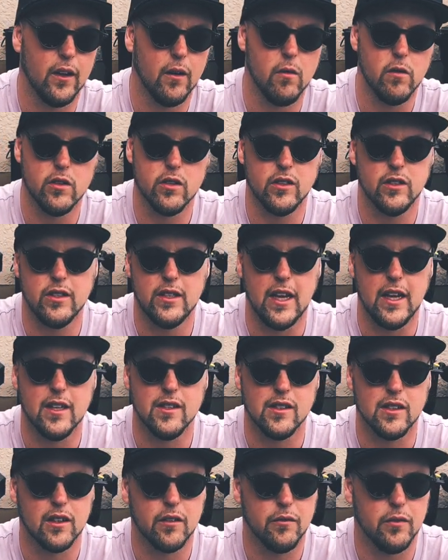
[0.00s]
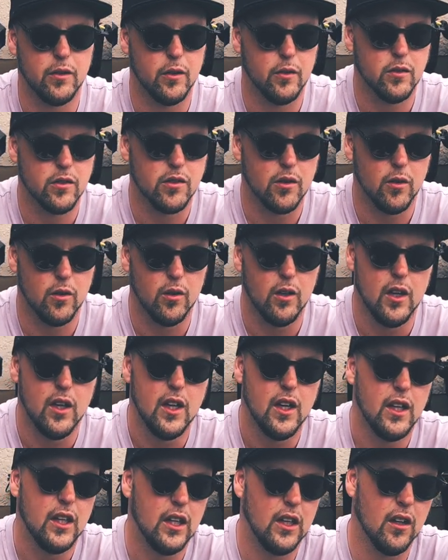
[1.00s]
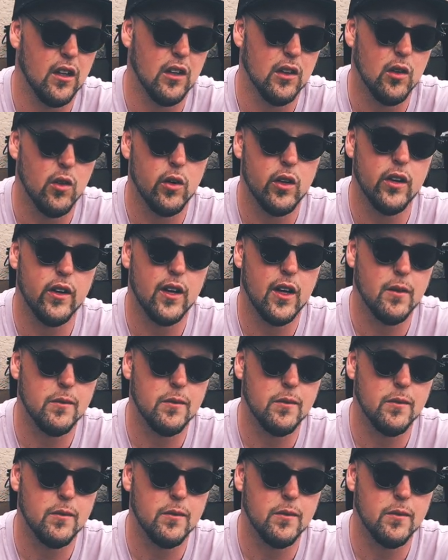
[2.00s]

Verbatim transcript: It was just dazed and confused. So he got loaded up,